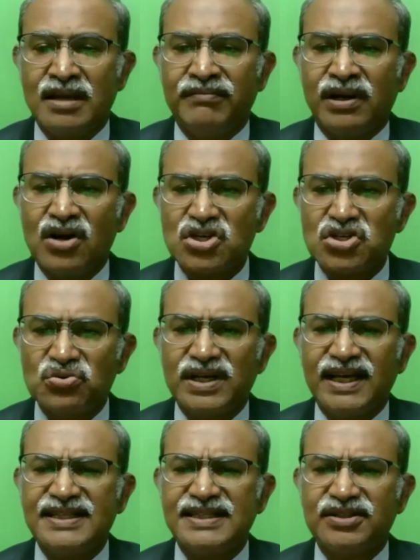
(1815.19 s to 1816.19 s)
Because
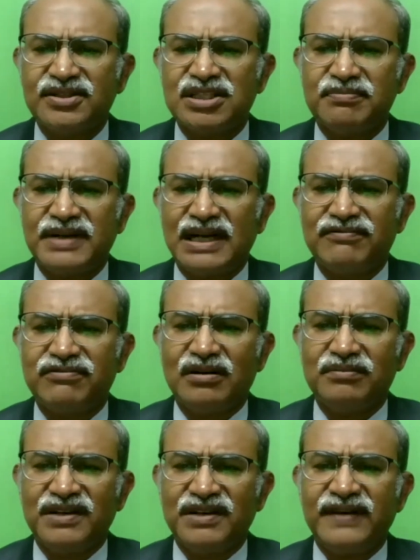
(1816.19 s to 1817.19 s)
today's education
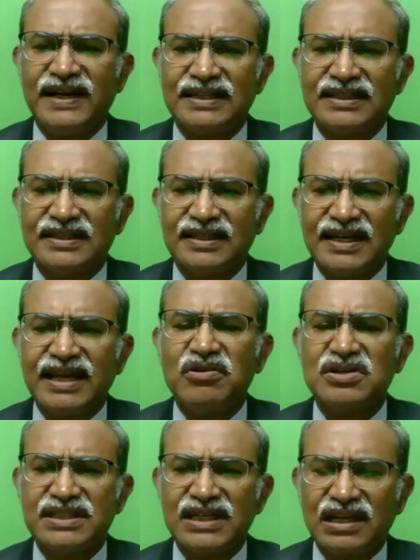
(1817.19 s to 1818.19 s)
platform, in fact, a day
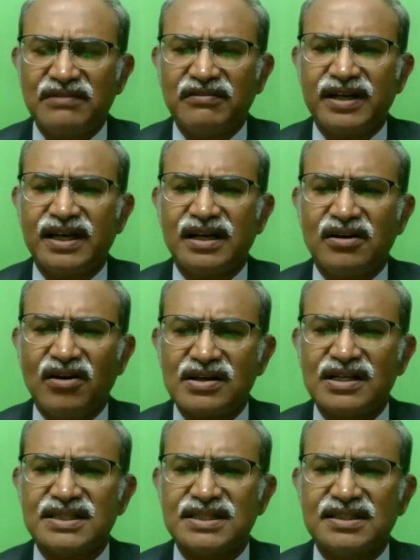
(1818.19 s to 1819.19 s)
was there where
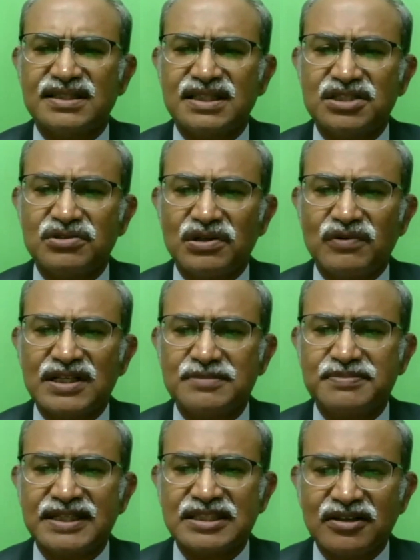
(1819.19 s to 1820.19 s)
doctors, surgeons were
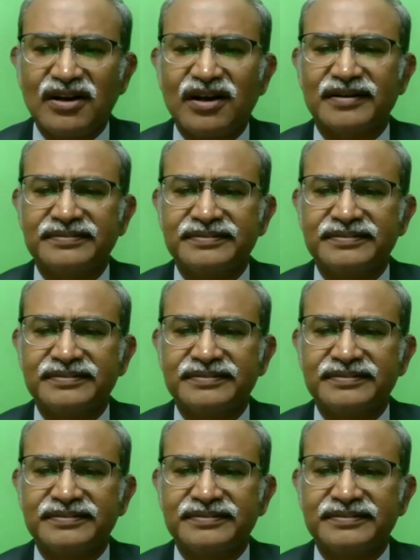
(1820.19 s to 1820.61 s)
worshipped as God.